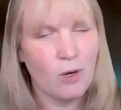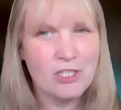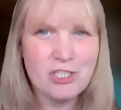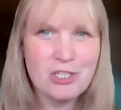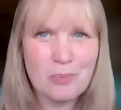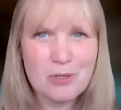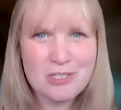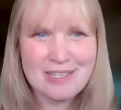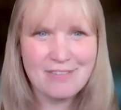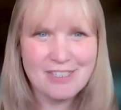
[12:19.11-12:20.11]
Question number
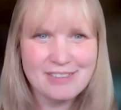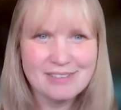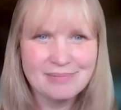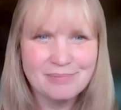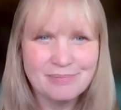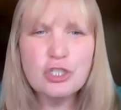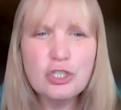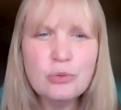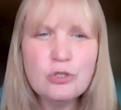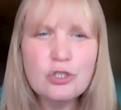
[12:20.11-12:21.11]
7, should
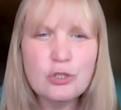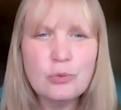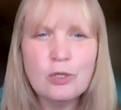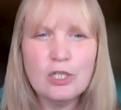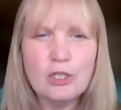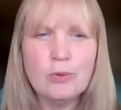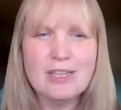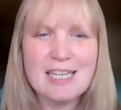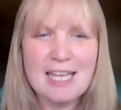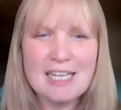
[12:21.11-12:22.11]
you do what you would
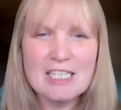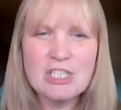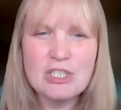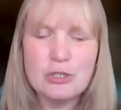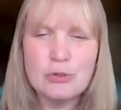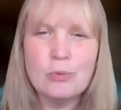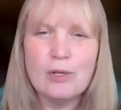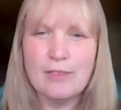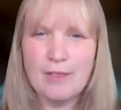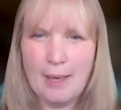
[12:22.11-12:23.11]
like to do
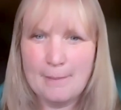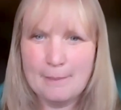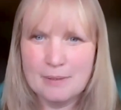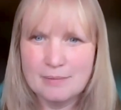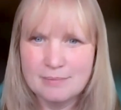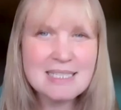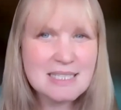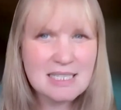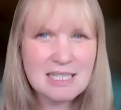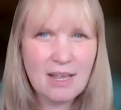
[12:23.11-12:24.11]
with them?
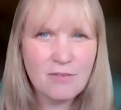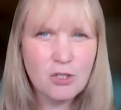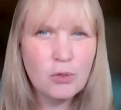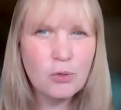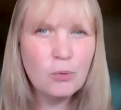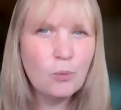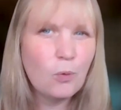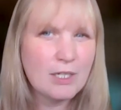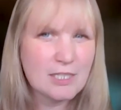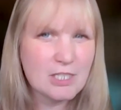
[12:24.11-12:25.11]
If you
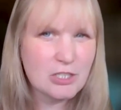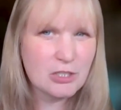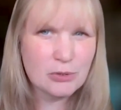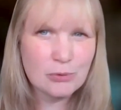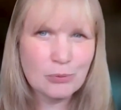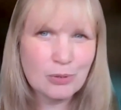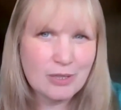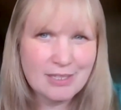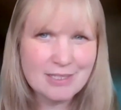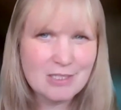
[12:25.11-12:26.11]
wanted to do
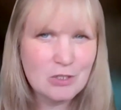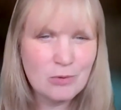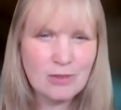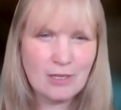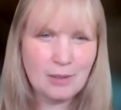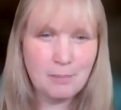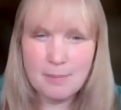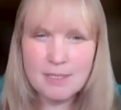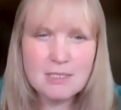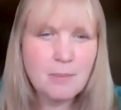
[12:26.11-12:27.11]
this new thing,
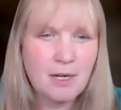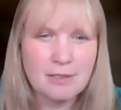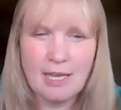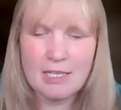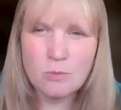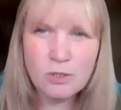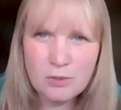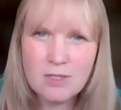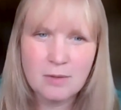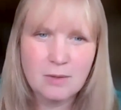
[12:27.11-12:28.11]
maybe it's a podcast.
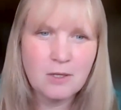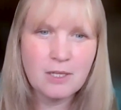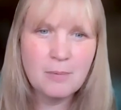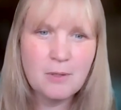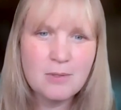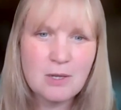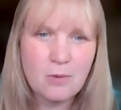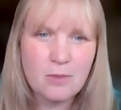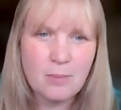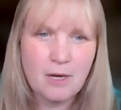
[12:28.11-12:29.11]
We'll keep using
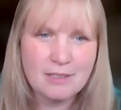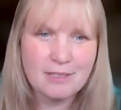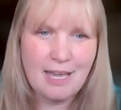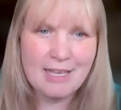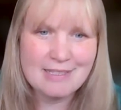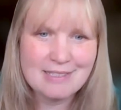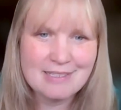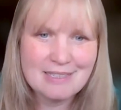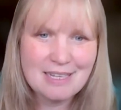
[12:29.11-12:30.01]
with the podcast.